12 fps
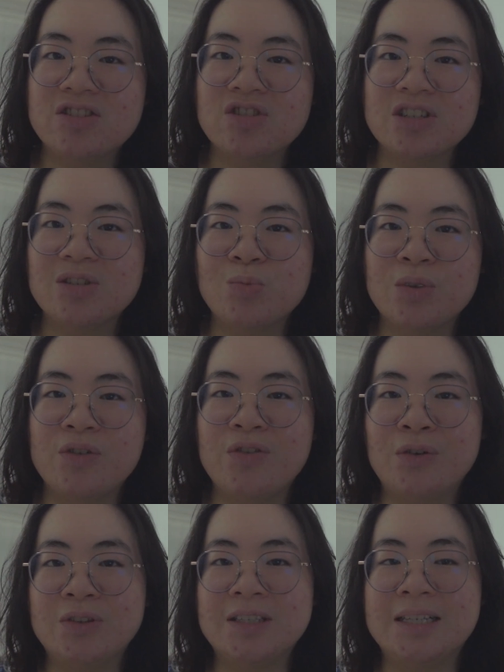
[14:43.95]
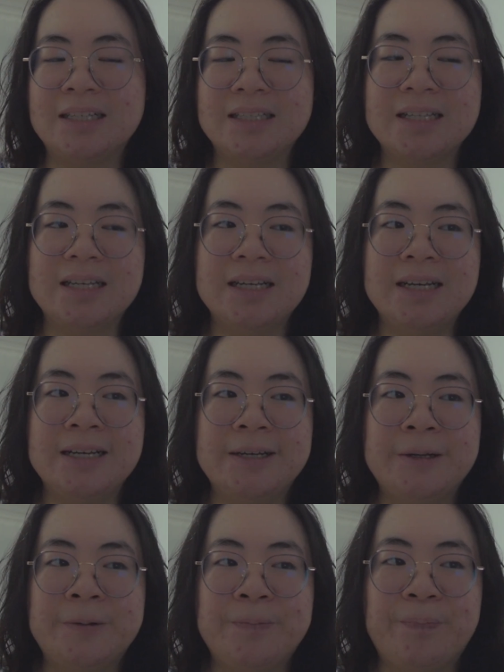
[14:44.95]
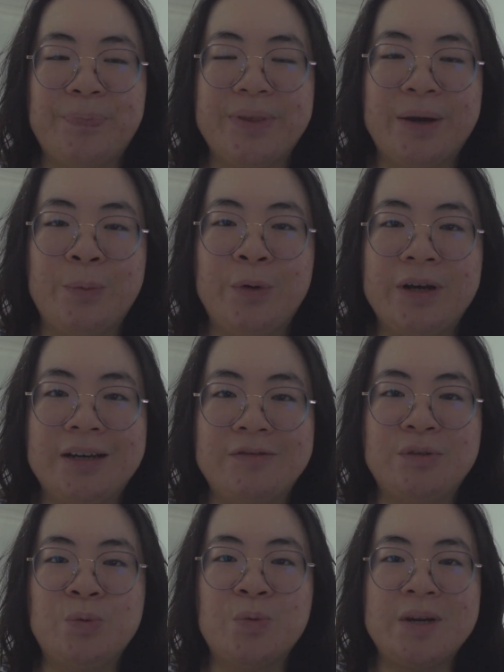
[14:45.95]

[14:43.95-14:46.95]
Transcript: just one of those things that I will have to